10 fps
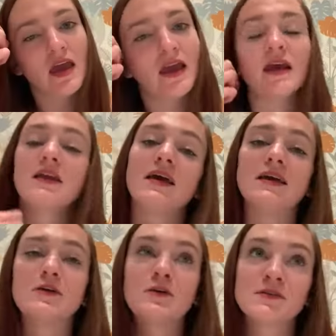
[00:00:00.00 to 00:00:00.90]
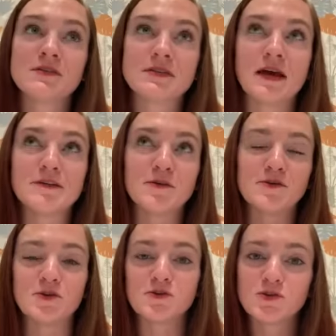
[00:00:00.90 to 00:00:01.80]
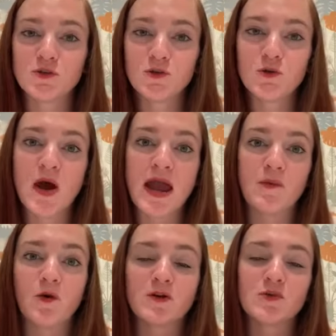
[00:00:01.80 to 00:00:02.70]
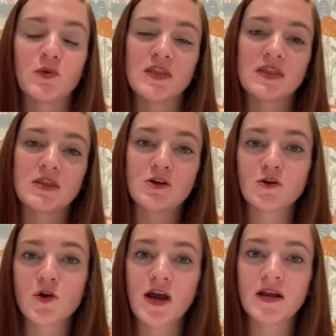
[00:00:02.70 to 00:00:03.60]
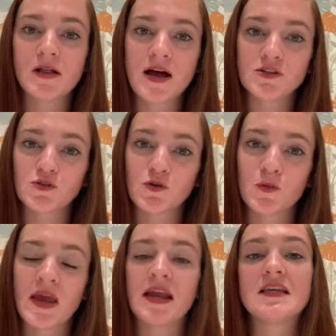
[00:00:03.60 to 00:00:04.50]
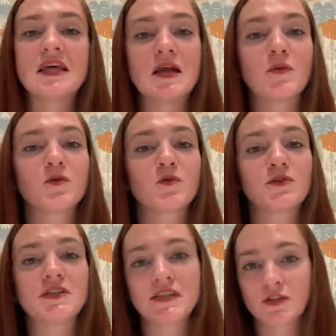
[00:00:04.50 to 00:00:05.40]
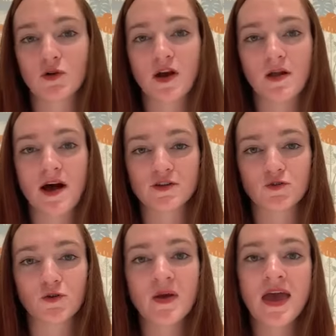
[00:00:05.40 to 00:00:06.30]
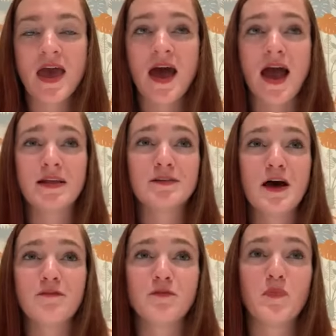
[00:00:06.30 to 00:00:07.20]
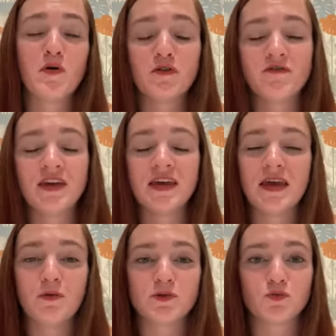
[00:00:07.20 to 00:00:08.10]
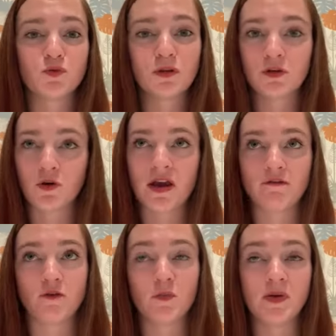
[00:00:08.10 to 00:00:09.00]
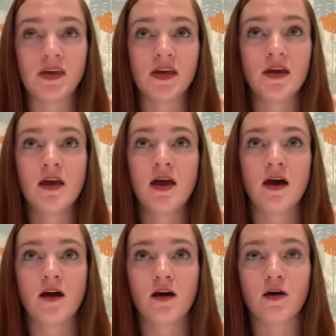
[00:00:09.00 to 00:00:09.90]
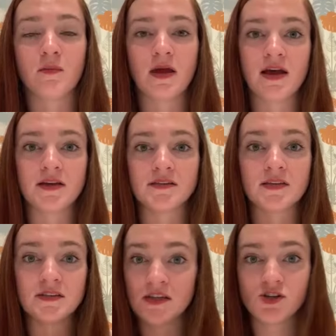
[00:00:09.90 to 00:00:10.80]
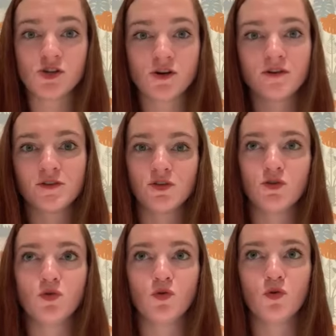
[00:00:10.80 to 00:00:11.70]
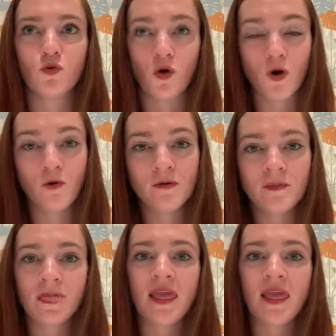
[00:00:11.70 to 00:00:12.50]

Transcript: And I couldn't decide, so I chose two. I worked with the third grade classroom and then I worked with the sixth grade classroom. I loved both of it. It was really great for me um, as a teacher to grow.